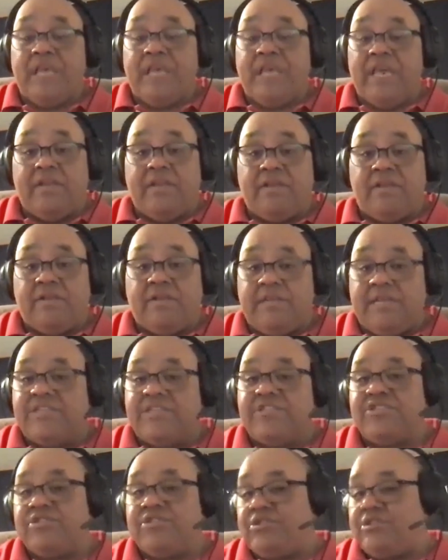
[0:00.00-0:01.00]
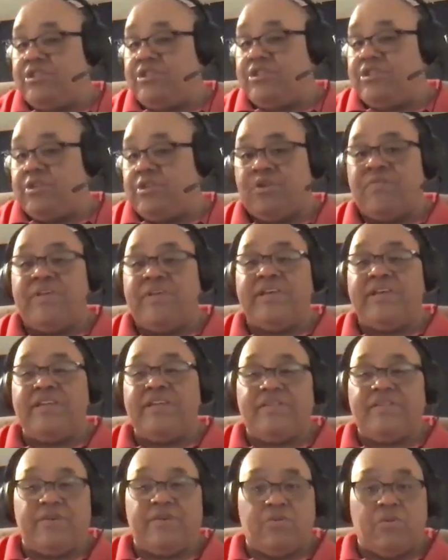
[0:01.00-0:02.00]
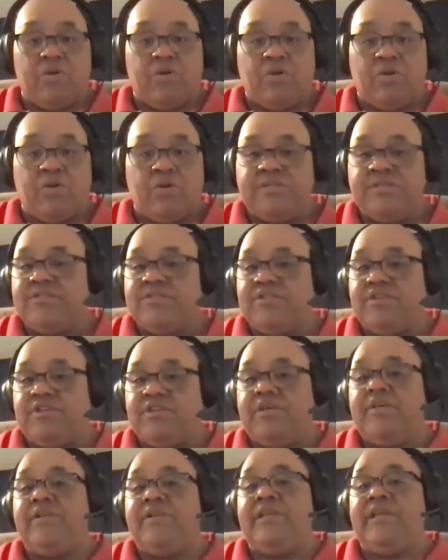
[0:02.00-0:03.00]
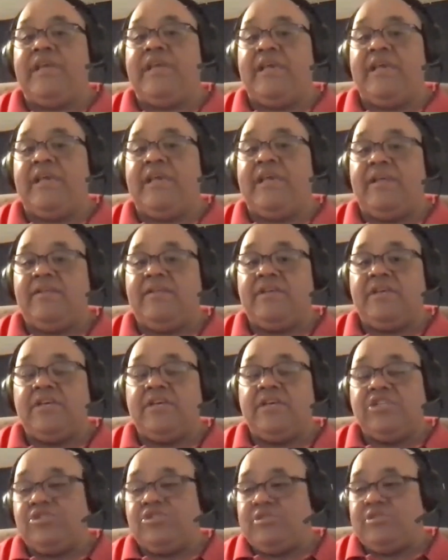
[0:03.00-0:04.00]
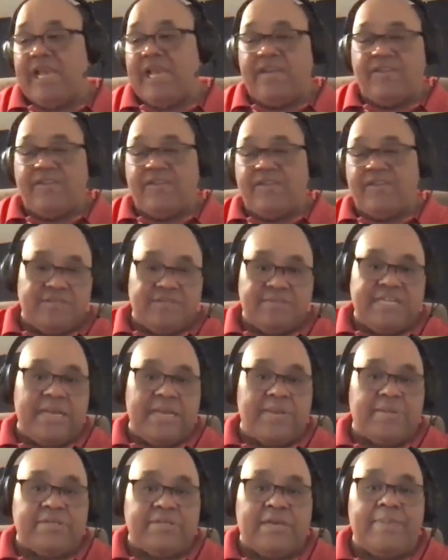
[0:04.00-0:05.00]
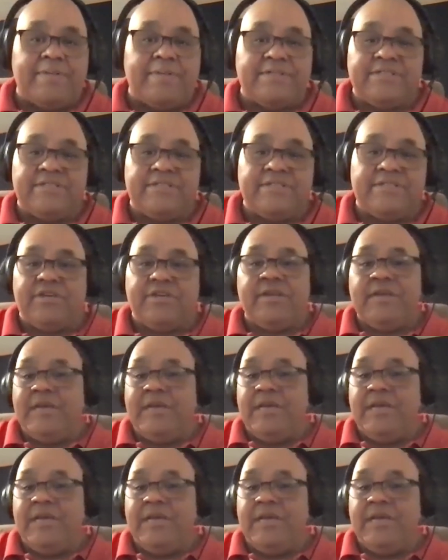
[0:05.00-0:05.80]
And yes, serving in different roles is good, and answering some table topics is good,